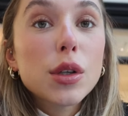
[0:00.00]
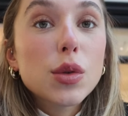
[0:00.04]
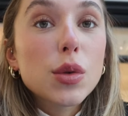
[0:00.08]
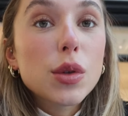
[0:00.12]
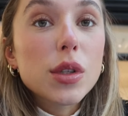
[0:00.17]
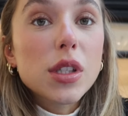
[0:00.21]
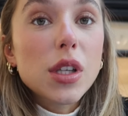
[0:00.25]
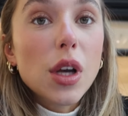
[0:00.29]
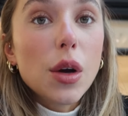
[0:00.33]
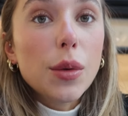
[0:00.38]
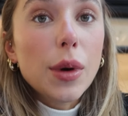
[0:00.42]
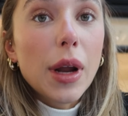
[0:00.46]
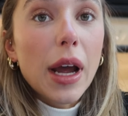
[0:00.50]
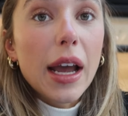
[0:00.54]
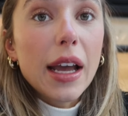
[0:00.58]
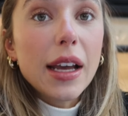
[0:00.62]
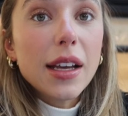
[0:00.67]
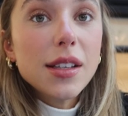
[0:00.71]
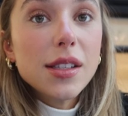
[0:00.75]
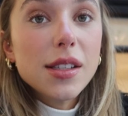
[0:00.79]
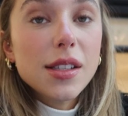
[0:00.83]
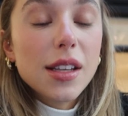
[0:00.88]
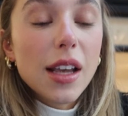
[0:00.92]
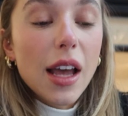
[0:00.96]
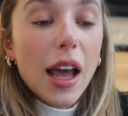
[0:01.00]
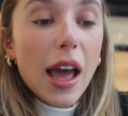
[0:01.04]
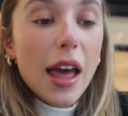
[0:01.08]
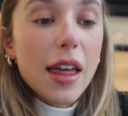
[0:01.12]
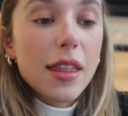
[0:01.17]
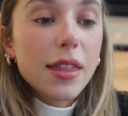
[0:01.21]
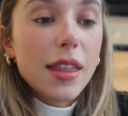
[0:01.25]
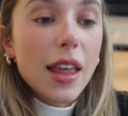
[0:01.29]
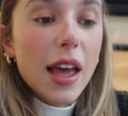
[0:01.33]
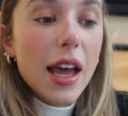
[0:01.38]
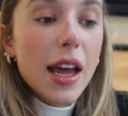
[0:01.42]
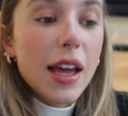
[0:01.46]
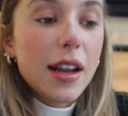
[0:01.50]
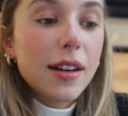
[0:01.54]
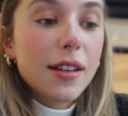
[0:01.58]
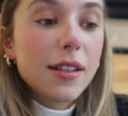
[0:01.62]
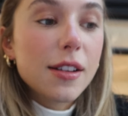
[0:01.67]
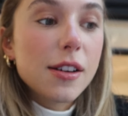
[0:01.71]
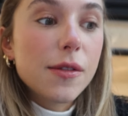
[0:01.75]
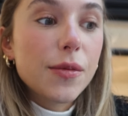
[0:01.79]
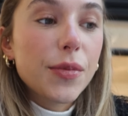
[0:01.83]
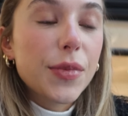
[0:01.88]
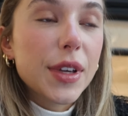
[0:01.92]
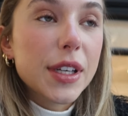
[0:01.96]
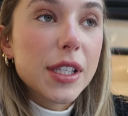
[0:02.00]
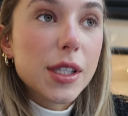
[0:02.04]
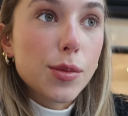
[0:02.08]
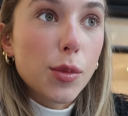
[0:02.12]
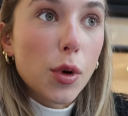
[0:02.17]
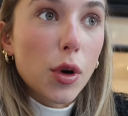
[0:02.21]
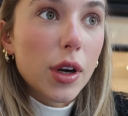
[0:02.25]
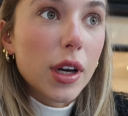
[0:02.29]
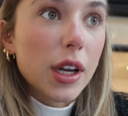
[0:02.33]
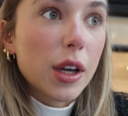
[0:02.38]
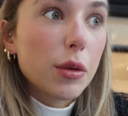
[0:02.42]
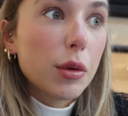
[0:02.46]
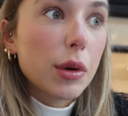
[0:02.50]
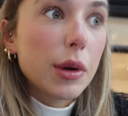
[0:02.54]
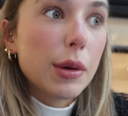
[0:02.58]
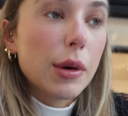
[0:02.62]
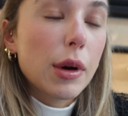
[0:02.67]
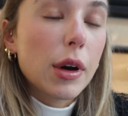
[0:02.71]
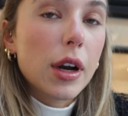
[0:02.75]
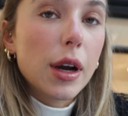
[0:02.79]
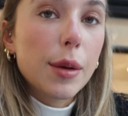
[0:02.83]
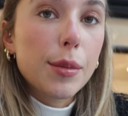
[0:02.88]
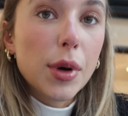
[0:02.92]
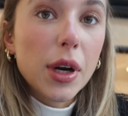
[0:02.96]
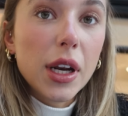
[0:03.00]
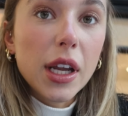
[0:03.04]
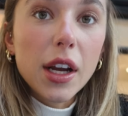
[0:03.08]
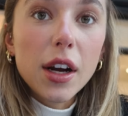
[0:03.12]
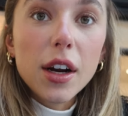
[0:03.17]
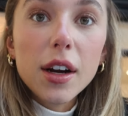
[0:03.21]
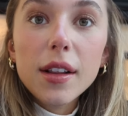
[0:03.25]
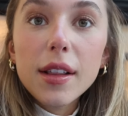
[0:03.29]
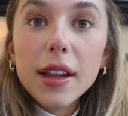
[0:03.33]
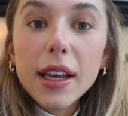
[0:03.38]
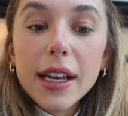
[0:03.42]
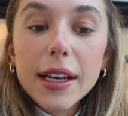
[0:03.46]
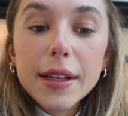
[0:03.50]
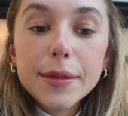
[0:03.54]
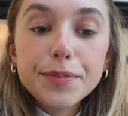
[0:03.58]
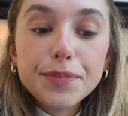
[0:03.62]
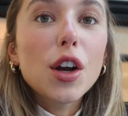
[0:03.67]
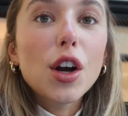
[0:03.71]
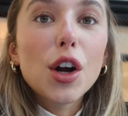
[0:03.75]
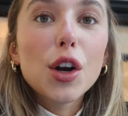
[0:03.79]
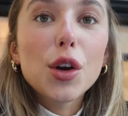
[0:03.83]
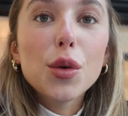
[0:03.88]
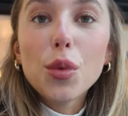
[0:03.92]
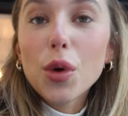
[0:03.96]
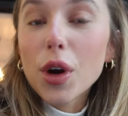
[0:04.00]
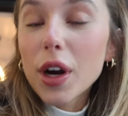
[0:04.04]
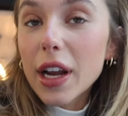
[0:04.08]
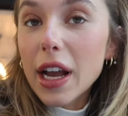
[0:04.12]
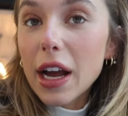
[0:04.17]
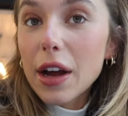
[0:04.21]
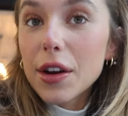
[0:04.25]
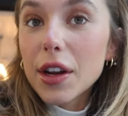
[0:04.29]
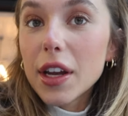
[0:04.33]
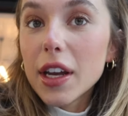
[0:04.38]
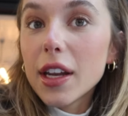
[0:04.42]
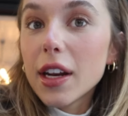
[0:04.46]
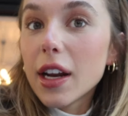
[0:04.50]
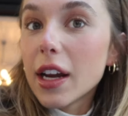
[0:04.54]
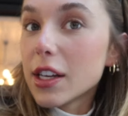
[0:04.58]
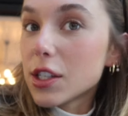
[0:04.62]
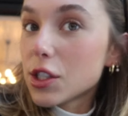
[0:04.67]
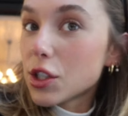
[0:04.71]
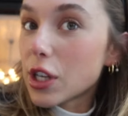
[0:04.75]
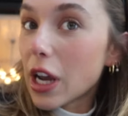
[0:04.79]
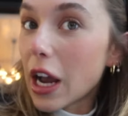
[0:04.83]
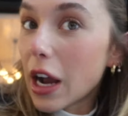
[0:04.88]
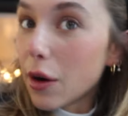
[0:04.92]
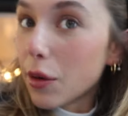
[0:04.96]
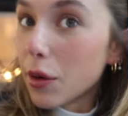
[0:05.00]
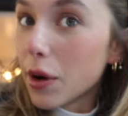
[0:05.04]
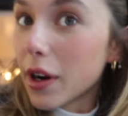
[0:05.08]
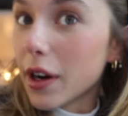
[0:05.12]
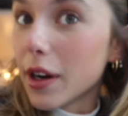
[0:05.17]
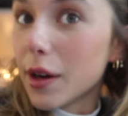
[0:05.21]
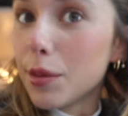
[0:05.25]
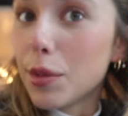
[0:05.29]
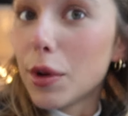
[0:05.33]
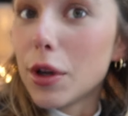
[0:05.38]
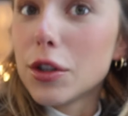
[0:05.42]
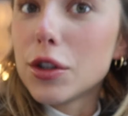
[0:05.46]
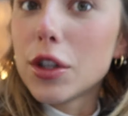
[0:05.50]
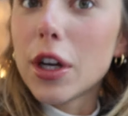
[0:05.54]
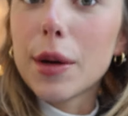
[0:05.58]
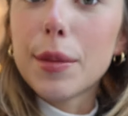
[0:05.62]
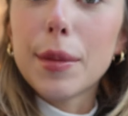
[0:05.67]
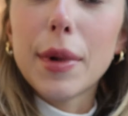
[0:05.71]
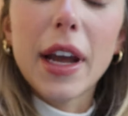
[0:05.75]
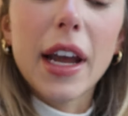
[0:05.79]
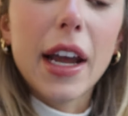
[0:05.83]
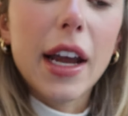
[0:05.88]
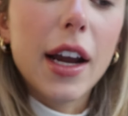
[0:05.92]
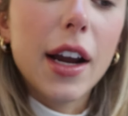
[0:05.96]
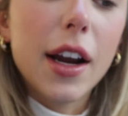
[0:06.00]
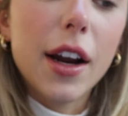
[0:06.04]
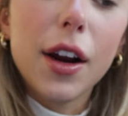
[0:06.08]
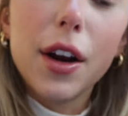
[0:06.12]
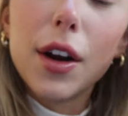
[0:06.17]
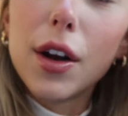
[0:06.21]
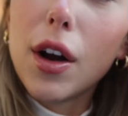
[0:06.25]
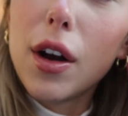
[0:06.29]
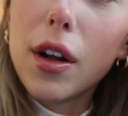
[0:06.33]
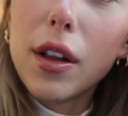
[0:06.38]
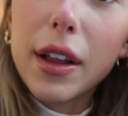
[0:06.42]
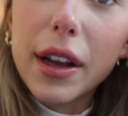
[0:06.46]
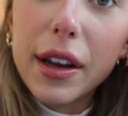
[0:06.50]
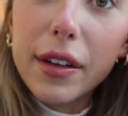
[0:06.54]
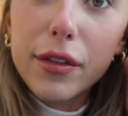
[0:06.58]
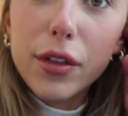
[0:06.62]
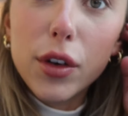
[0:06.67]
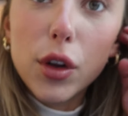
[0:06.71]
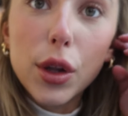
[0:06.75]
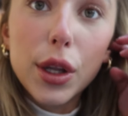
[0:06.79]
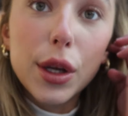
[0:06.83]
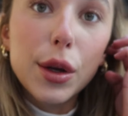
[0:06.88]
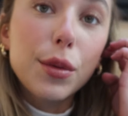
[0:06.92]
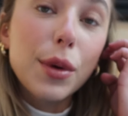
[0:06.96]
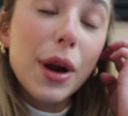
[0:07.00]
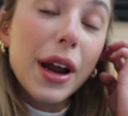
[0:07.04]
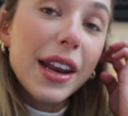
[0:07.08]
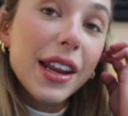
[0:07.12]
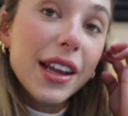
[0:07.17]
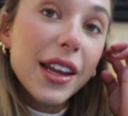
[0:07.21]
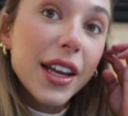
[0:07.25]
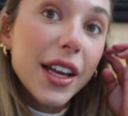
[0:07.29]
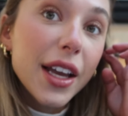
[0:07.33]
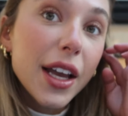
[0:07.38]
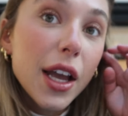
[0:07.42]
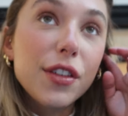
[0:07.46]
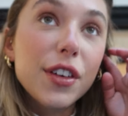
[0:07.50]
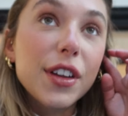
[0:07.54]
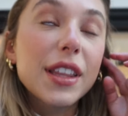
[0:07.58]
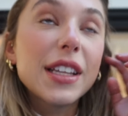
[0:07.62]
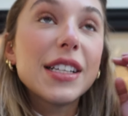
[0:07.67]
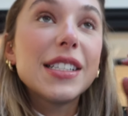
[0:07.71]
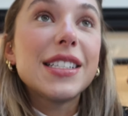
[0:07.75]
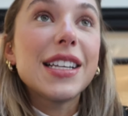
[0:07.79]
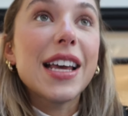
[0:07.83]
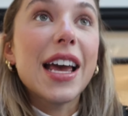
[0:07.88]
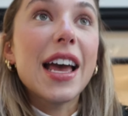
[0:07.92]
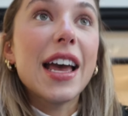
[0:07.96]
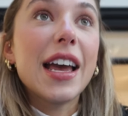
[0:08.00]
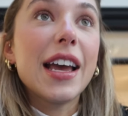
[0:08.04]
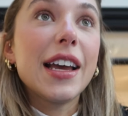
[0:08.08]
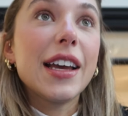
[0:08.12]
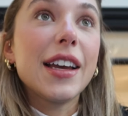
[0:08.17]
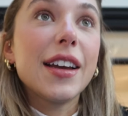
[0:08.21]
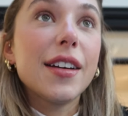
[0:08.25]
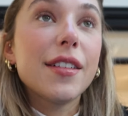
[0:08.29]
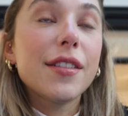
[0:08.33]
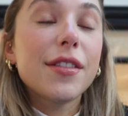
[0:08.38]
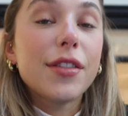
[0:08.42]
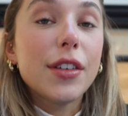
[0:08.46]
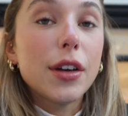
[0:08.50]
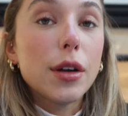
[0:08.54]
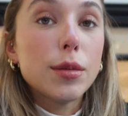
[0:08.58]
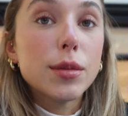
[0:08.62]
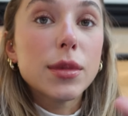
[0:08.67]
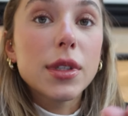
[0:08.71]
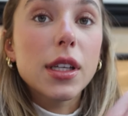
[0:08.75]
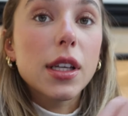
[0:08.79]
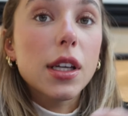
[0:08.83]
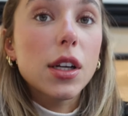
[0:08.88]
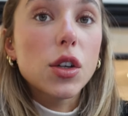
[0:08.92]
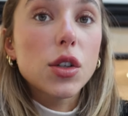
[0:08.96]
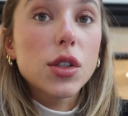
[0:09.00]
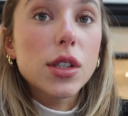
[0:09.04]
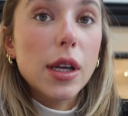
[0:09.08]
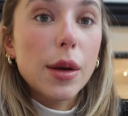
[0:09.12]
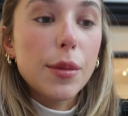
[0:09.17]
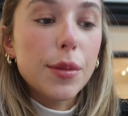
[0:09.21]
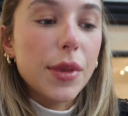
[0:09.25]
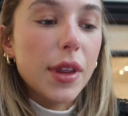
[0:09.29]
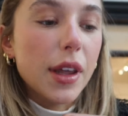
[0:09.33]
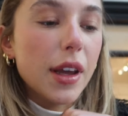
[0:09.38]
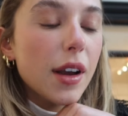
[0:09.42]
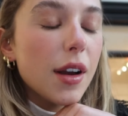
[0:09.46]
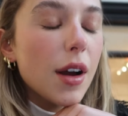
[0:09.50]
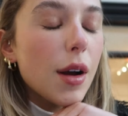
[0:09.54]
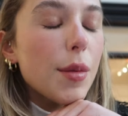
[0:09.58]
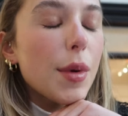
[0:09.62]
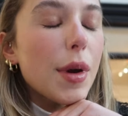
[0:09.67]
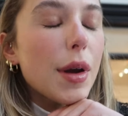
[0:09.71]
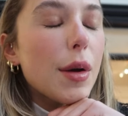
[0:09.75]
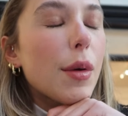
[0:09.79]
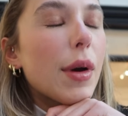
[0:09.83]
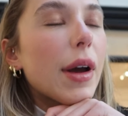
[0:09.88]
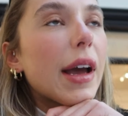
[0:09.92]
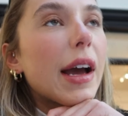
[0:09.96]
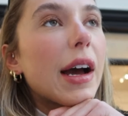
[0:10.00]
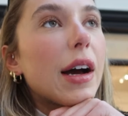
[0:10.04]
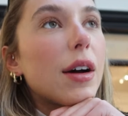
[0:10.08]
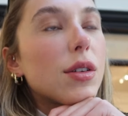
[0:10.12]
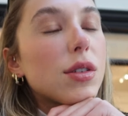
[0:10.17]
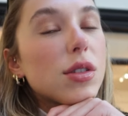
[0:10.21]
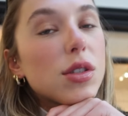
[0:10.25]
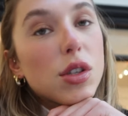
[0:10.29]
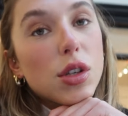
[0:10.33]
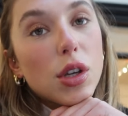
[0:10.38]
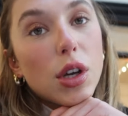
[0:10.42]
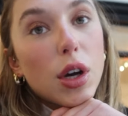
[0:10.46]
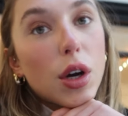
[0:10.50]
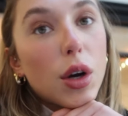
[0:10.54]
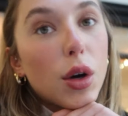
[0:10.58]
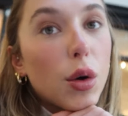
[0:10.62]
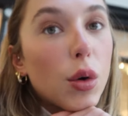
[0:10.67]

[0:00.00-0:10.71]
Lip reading: which was so nice. And then this morning we woke up pretty early, got a workout in, I showered, blow dried my hair, got like fully ready for the day, filmed a little something on my way out. So